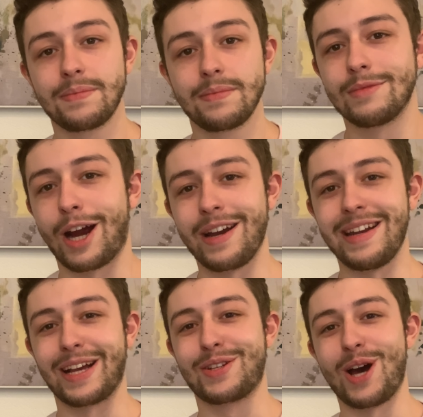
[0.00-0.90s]
All right,
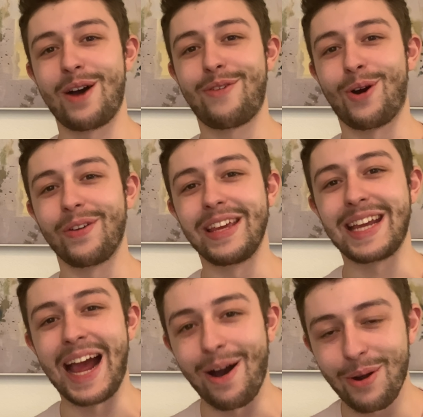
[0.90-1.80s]
next off are the
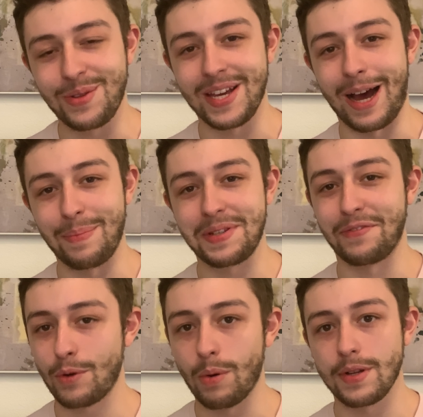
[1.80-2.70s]
countertops,
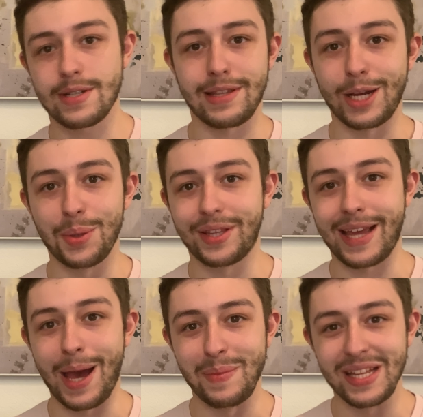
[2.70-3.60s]
of course, because they go with the
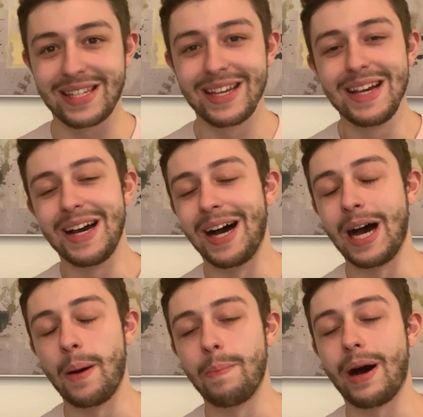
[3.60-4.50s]
cabinets.
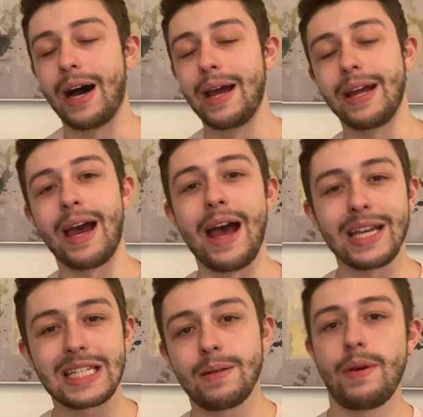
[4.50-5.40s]
My
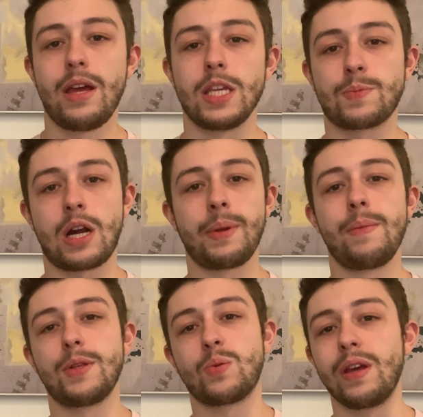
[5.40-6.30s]
estimate is probably
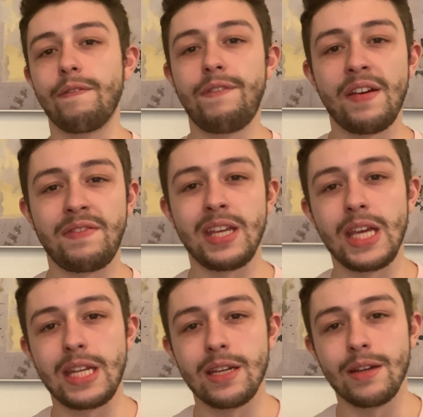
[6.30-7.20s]
between
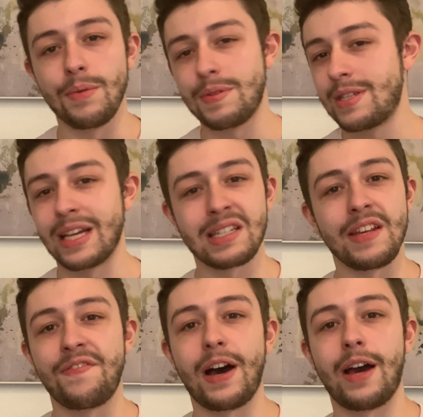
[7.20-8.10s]
$50 to
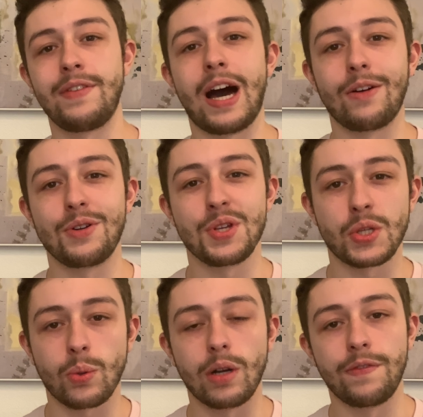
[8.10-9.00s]
$65 a
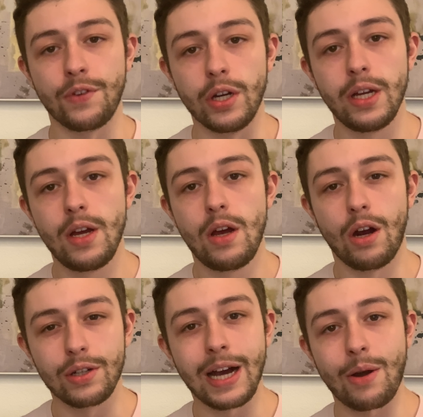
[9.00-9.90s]
square foot
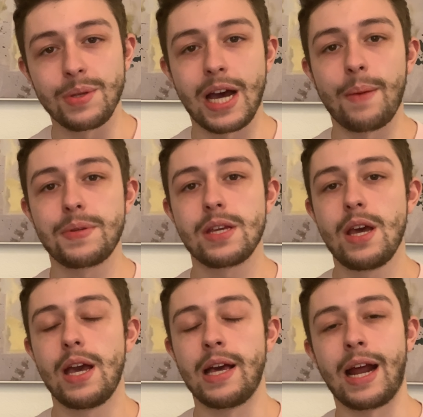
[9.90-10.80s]
on countertops,
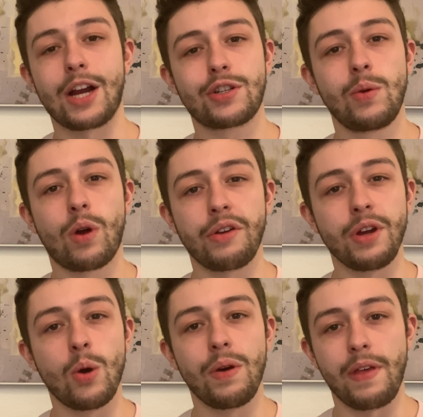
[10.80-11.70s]
and I actually want to
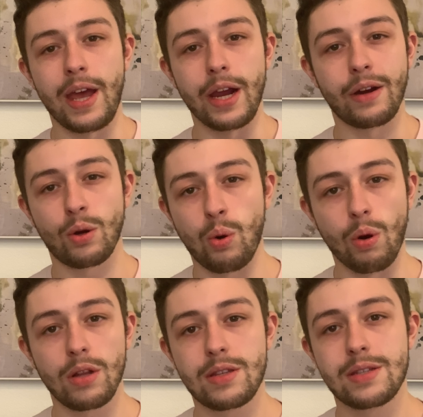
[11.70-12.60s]
go with a
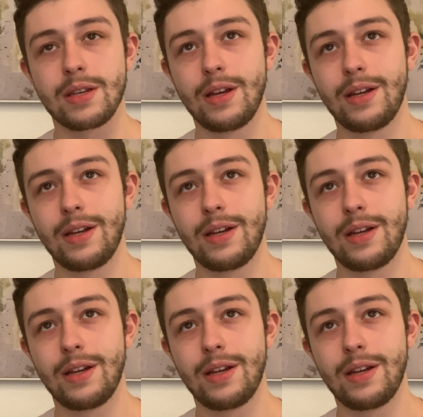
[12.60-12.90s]
quartz